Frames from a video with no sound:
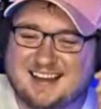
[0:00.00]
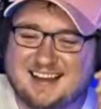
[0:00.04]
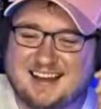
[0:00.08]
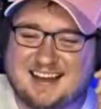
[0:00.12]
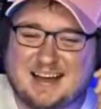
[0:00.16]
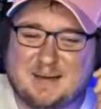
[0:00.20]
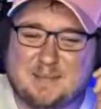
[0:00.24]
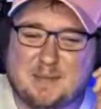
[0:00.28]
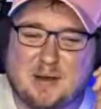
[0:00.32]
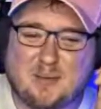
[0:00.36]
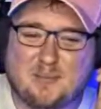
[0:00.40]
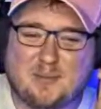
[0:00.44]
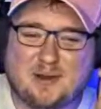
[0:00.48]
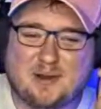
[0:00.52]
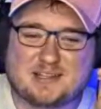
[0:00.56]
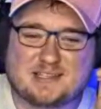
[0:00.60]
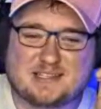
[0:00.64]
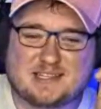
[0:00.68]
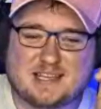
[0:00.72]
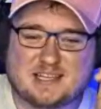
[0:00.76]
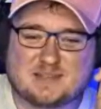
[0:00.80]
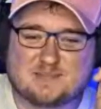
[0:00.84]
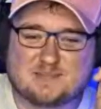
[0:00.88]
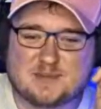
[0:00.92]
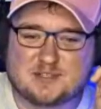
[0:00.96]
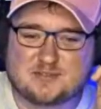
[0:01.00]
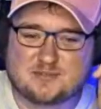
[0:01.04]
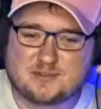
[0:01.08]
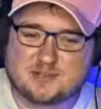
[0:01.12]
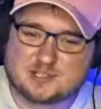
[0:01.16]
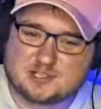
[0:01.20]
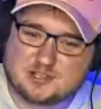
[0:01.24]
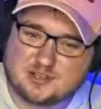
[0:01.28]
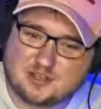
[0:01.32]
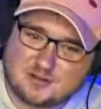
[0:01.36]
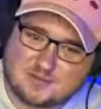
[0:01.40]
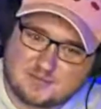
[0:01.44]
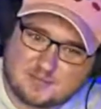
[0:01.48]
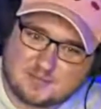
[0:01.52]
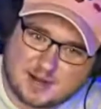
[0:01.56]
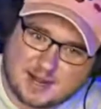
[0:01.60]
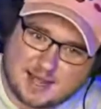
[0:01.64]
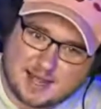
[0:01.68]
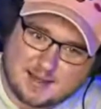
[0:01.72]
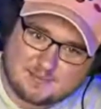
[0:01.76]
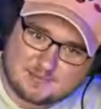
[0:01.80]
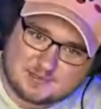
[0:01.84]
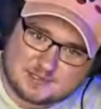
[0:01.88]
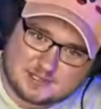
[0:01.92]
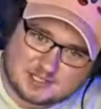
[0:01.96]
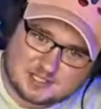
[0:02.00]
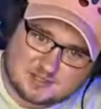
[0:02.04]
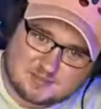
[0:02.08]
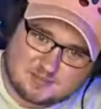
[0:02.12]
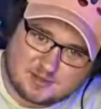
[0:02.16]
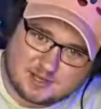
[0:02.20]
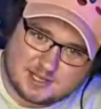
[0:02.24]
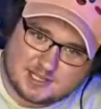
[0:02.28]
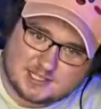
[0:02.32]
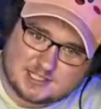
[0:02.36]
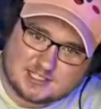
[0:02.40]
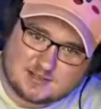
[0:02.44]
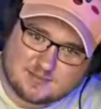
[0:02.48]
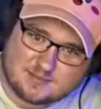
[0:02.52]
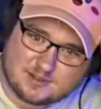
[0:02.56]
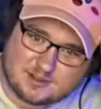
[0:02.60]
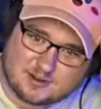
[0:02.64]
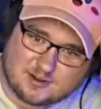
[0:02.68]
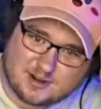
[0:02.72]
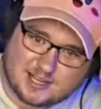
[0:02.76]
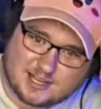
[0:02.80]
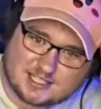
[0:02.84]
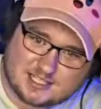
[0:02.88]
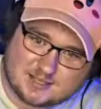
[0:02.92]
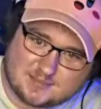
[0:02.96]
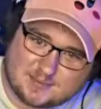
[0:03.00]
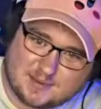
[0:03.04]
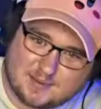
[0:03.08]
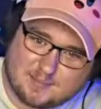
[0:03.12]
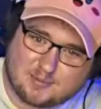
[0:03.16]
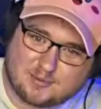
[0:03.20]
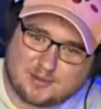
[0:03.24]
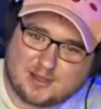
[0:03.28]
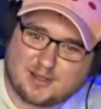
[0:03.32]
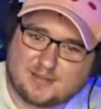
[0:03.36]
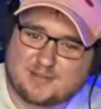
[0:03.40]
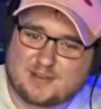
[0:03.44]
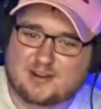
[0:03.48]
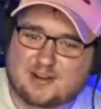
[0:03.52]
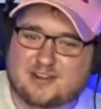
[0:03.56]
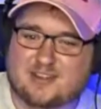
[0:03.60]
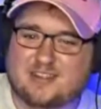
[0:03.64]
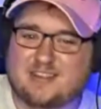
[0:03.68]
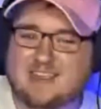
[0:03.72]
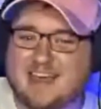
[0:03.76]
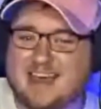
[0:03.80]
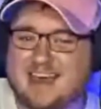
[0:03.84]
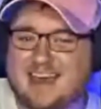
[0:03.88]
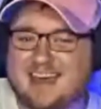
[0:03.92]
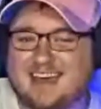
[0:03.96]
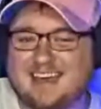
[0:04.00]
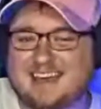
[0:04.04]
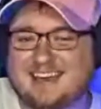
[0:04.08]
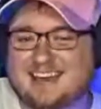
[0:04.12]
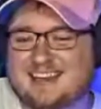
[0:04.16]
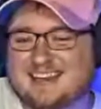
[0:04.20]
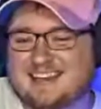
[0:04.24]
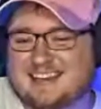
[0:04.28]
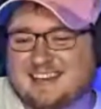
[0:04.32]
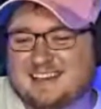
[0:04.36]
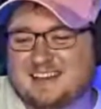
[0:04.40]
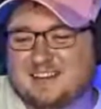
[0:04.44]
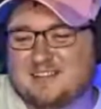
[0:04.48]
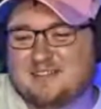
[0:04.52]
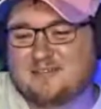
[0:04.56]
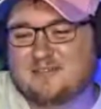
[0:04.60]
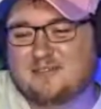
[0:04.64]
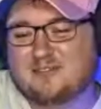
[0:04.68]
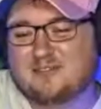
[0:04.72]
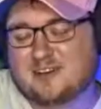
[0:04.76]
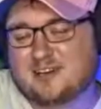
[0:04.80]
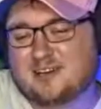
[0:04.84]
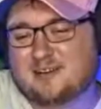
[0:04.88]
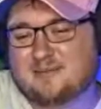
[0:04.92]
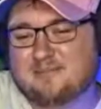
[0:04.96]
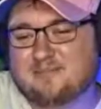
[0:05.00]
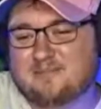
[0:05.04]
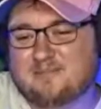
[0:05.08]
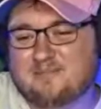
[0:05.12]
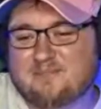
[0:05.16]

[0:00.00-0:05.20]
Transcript: My minutes, yes, Misery is good, and perhaps explains some of the crazy people out there today. Well,